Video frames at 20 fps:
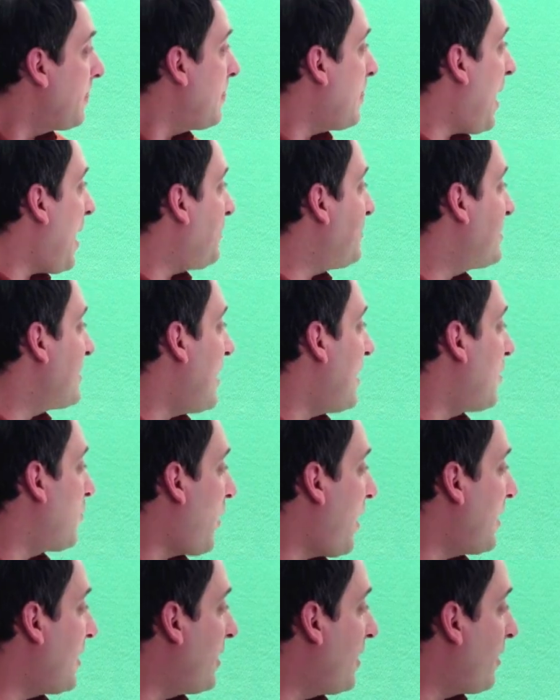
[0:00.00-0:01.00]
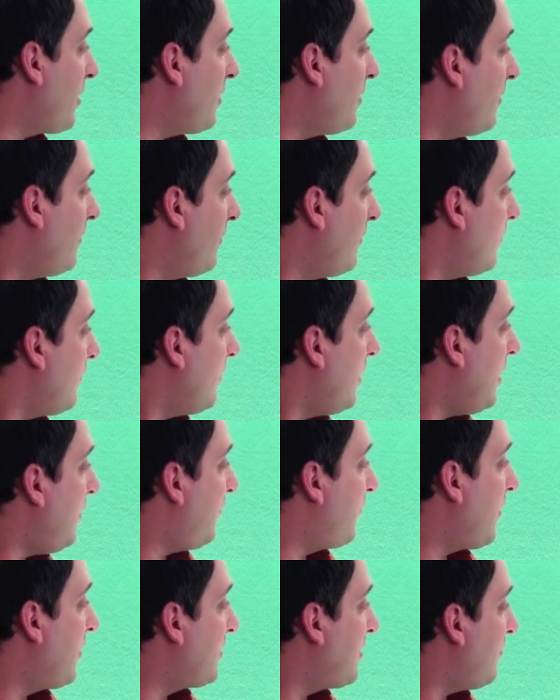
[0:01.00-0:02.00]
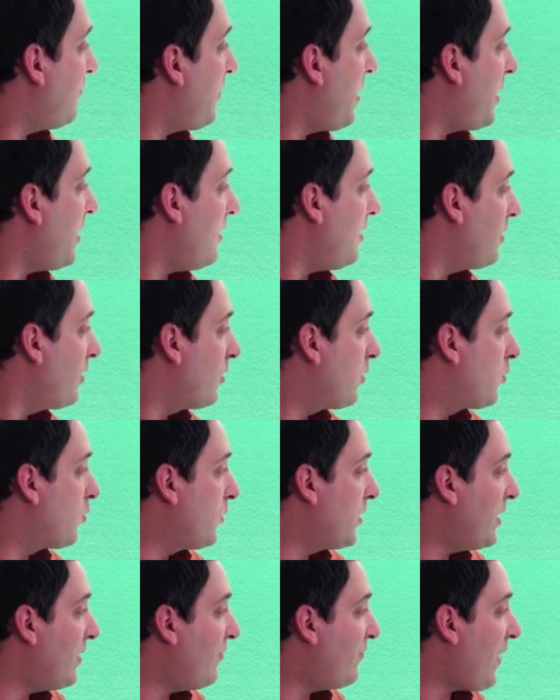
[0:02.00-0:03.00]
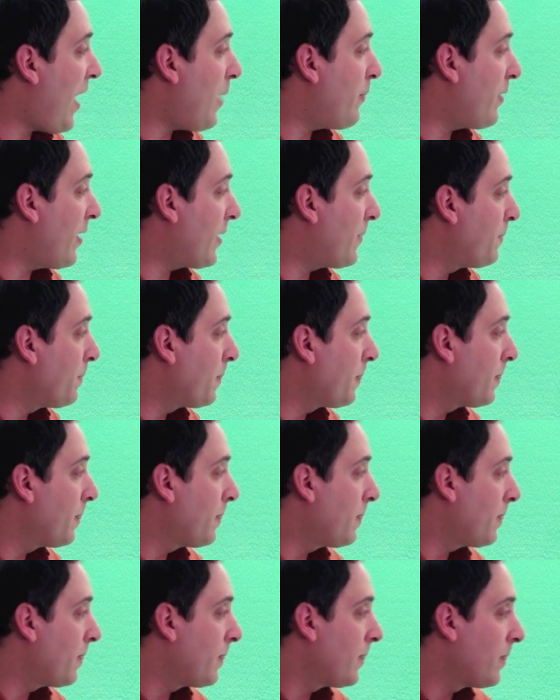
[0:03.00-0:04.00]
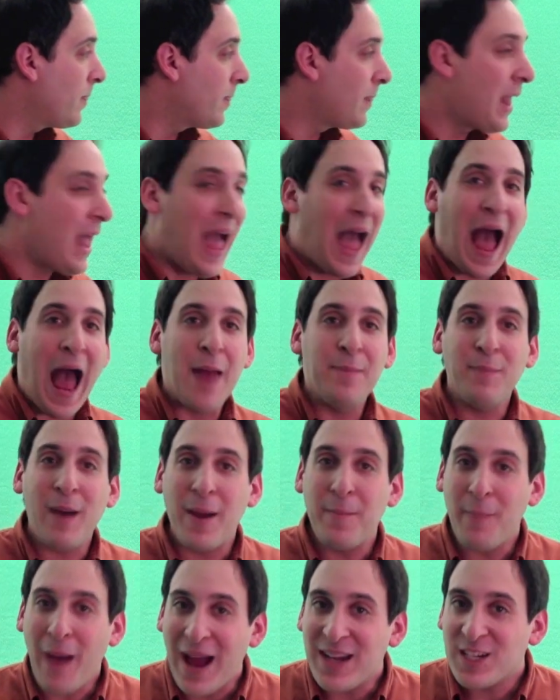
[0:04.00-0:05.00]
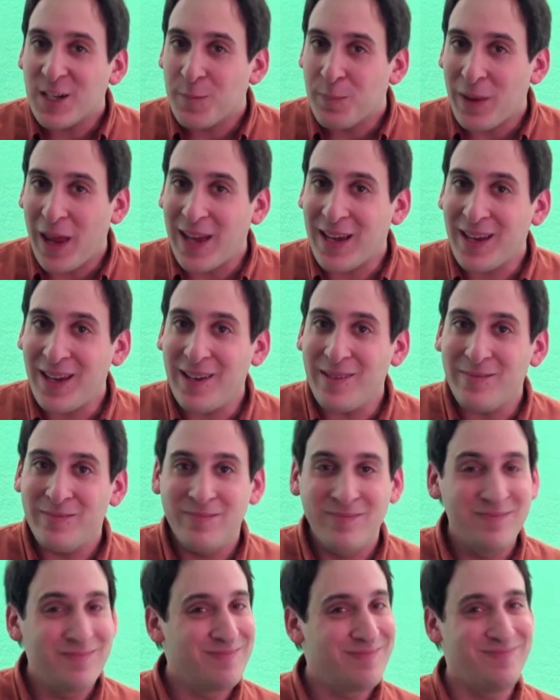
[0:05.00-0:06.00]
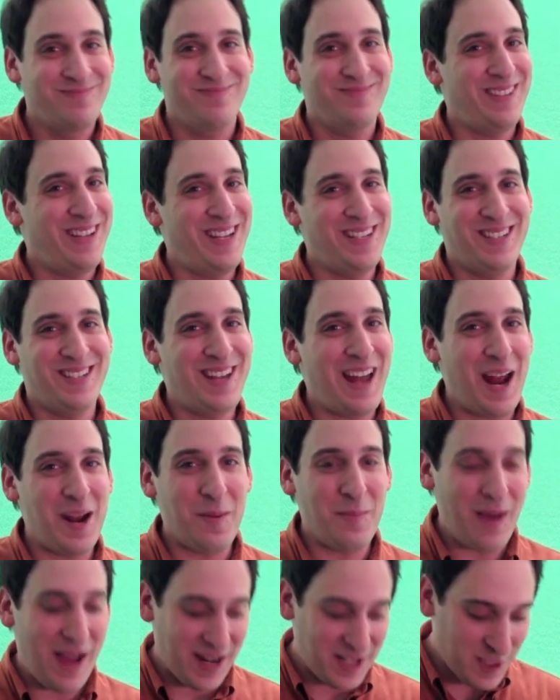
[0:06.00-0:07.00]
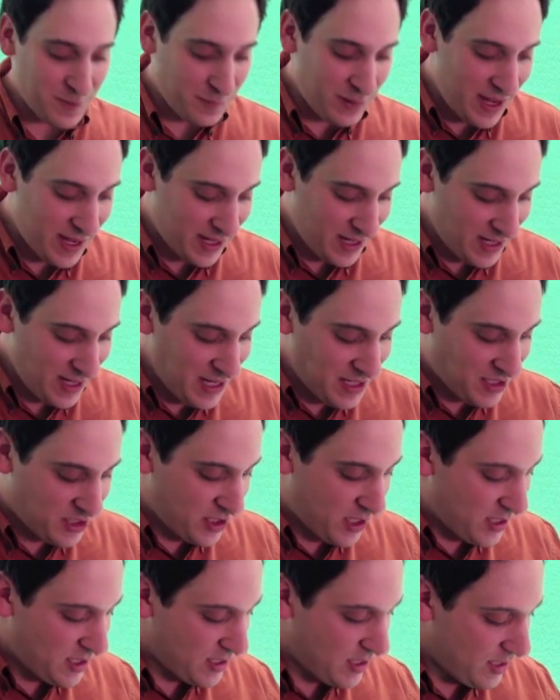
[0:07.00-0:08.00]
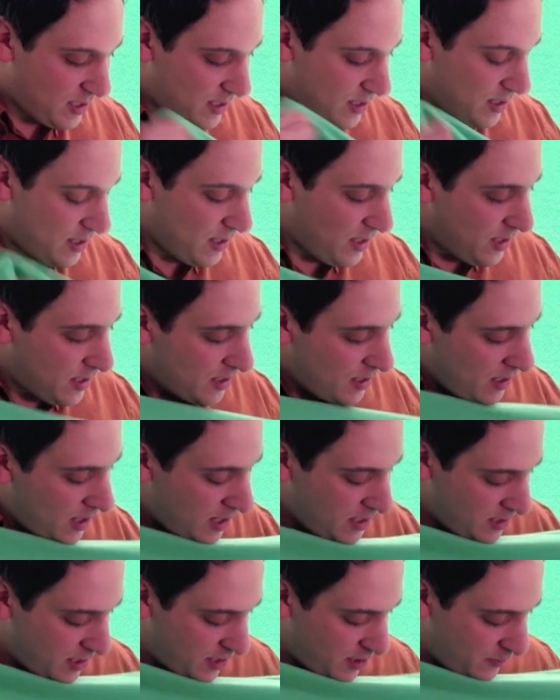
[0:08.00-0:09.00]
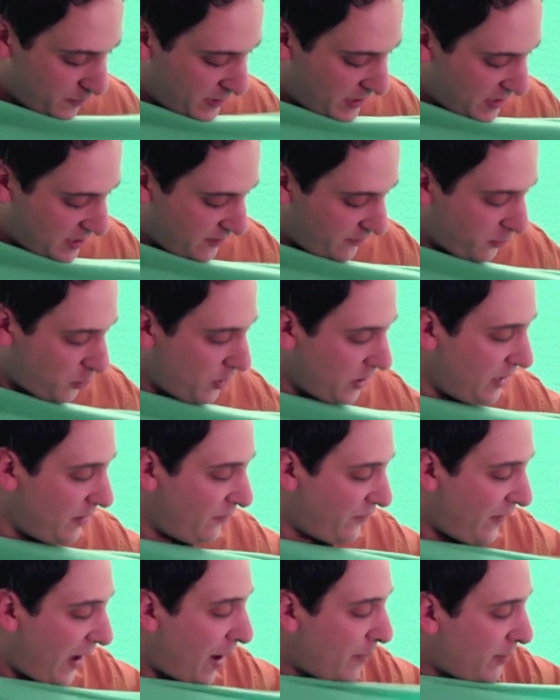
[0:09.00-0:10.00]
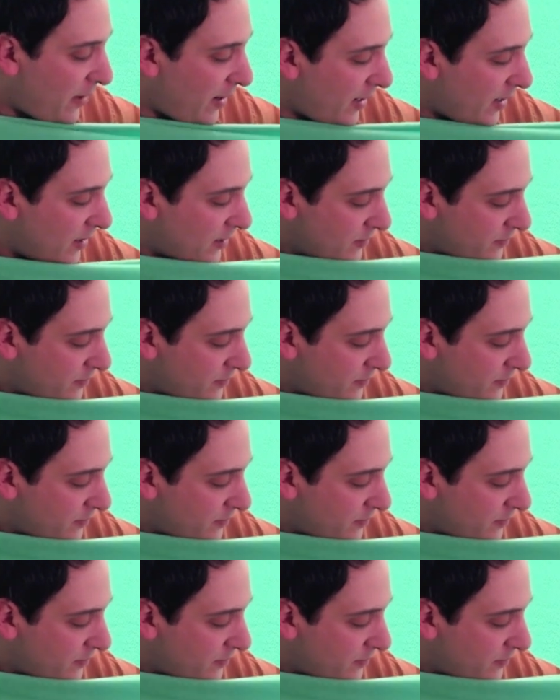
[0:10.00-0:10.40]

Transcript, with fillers: I'm standing right here in front of my green fabric. And my magic blanket it's not a magic blanket, it's just another piece of green fabric.